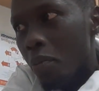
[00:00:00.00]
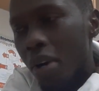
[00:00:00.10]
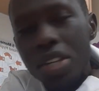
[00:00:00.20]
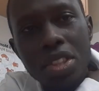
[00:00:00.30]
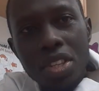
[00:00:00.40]

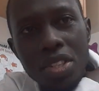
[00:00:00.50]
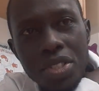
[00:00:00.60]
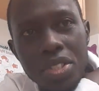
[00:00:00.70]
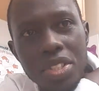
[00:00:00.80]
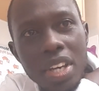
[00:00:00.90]
But
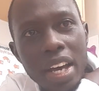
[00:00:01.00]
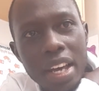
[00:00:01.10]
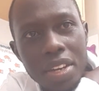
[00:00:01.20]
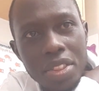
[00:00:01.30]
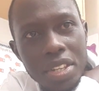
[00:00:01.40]
these
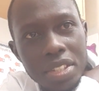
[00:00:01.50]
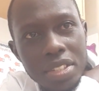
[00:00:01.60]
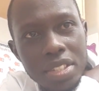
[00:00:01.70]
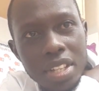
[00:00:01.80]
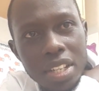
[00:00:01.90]
are
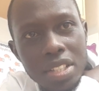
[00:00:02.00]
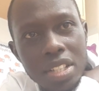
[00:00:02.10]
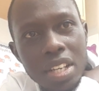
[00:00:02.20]
things that